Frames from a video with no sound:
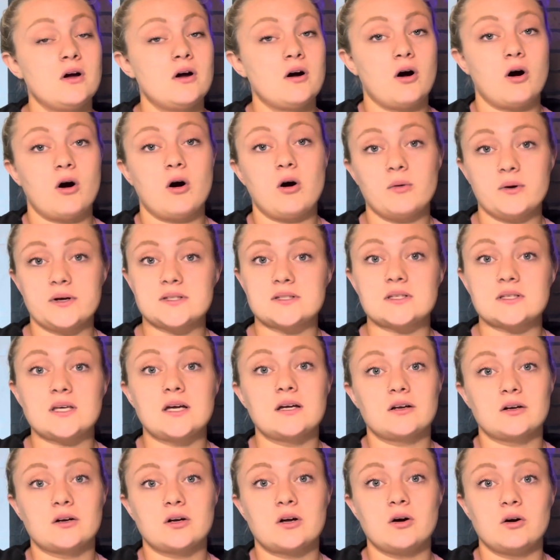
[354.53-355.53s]
always
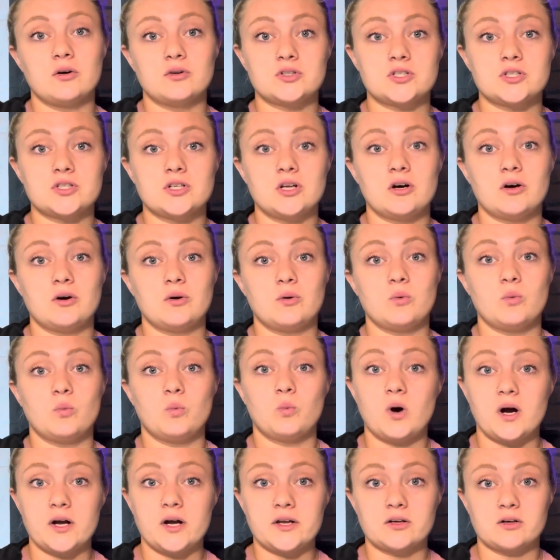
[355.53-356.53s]
let your coach know
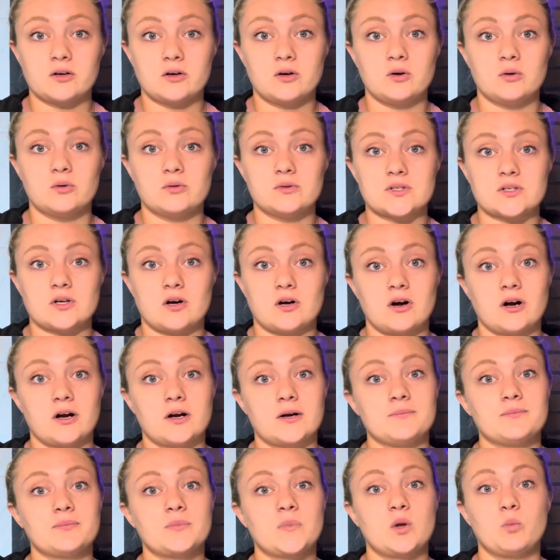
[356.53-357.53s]
what your goals
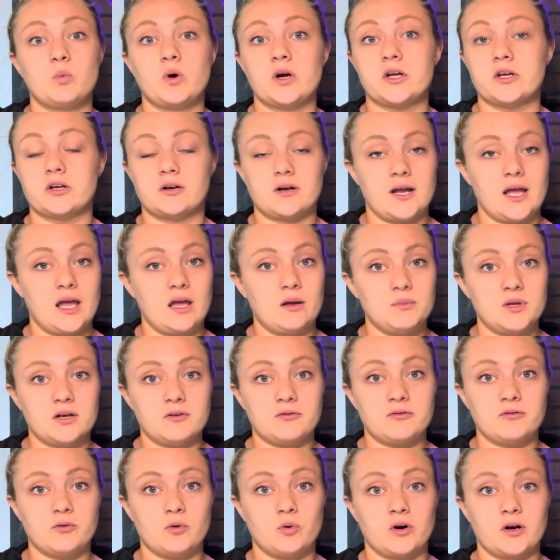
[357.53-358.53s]
are, what you're aiming
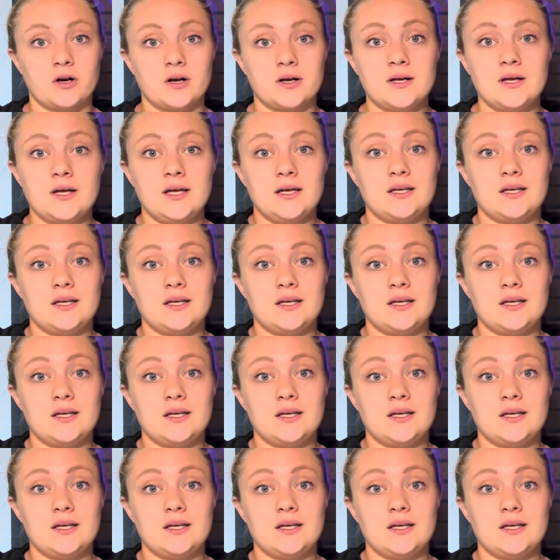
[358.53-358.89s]
for.